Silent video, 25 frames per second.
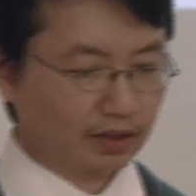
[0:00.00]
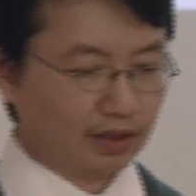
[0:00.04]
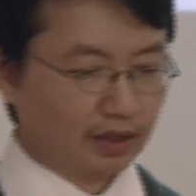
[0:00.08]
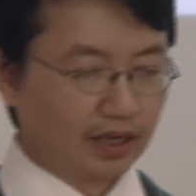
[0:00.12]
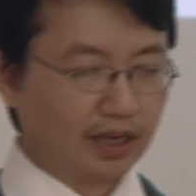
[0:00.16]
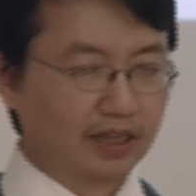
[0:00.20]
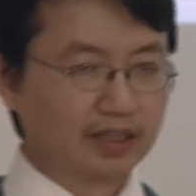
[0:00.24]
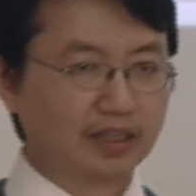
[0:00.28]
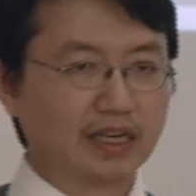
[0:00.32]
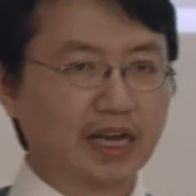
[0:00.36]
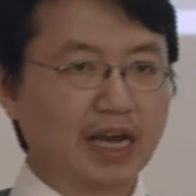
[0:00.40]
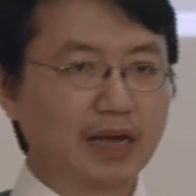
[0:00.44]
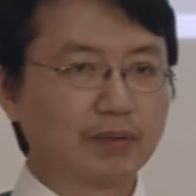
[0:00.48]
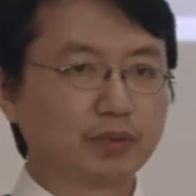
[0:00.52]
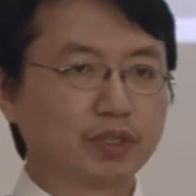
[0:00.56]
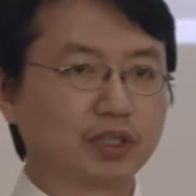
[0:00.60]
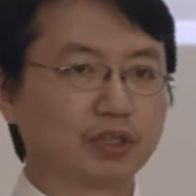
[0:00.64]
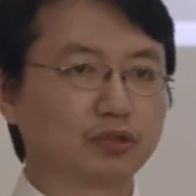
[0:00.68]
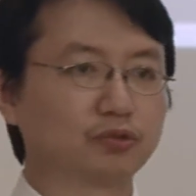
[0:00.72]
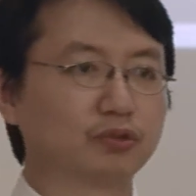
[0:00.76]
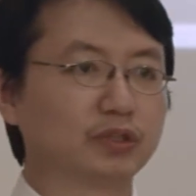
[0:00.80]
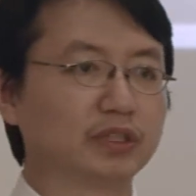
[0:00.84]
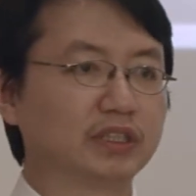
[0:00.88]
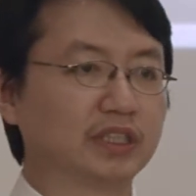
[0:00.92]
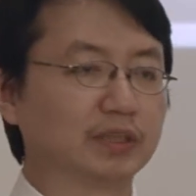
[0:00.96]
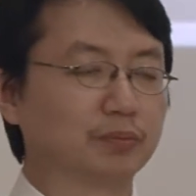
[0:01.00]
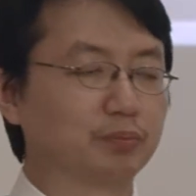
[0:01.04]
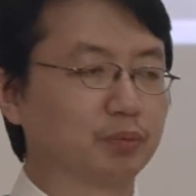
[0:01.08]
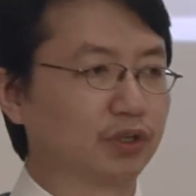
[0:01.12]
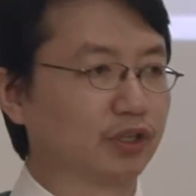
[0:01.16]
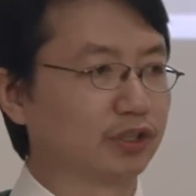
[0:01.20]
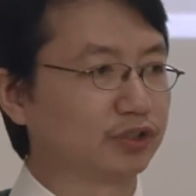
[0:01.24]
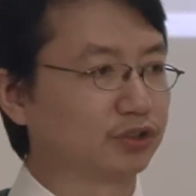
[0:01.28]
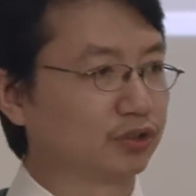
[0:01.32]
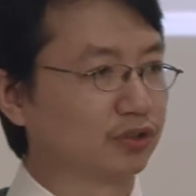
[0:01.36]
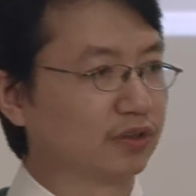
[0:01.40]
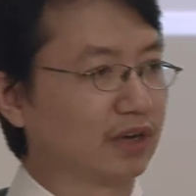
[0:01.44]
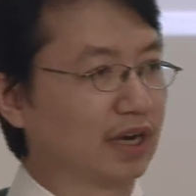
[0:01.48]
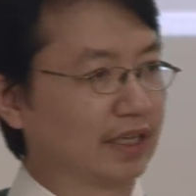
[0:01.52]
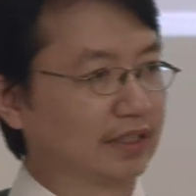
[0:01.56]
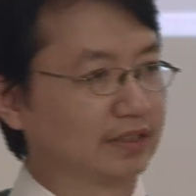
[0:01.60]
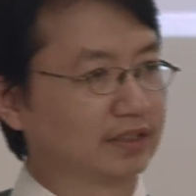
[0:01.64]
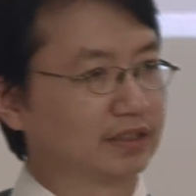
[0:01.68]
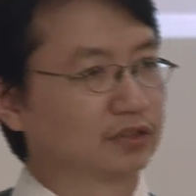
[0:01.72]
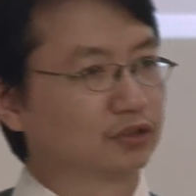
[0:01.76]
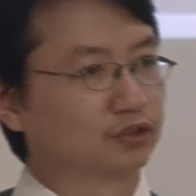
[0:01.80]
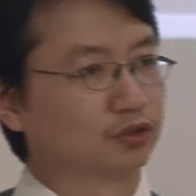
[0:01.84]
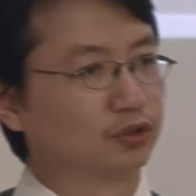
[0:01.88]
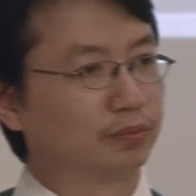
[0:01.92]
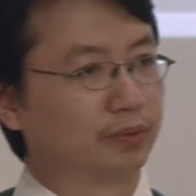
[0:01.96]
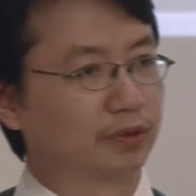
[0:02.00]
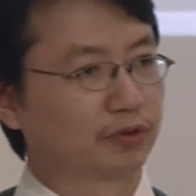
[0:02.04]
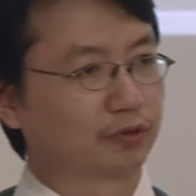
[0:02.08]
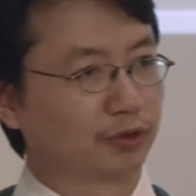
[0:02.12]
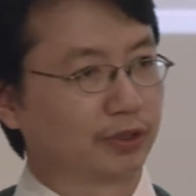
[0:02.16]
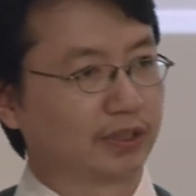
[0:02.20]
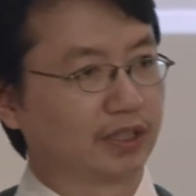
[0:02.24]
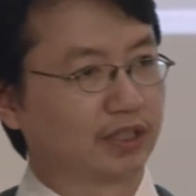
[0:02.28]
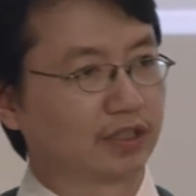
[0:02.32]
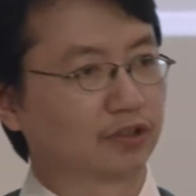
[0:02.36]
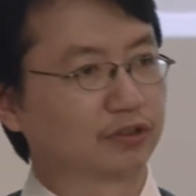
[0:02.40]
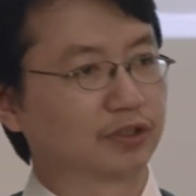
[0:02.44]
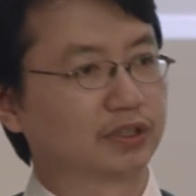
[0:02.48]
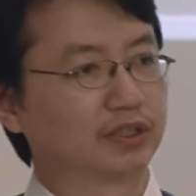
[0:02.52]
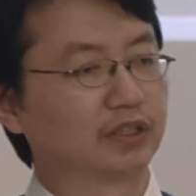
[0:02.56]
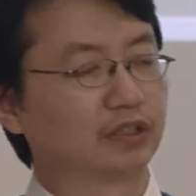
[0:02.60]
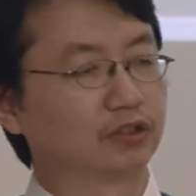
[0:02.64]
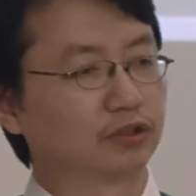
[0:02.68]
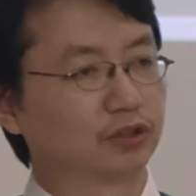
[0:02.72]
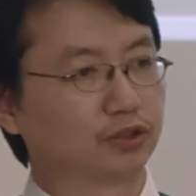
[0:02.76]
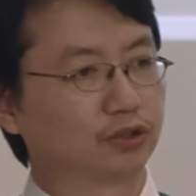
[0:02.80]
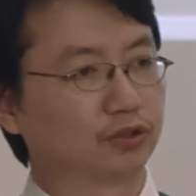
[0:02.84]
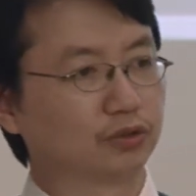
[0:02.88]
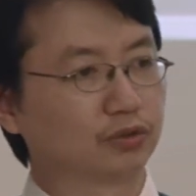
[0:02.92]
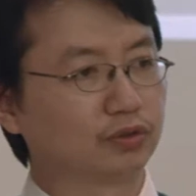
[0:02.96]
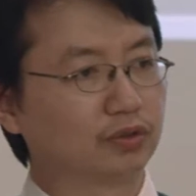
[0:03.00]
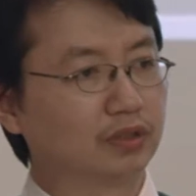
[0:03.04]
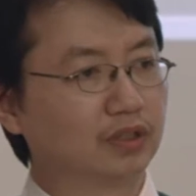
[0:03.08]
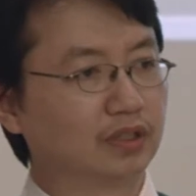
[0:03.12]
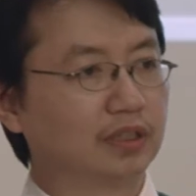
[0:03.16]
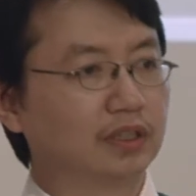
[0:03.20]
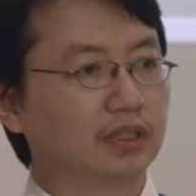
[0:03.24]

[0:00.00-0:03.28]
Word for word: And after we depressurize supercritical CO2,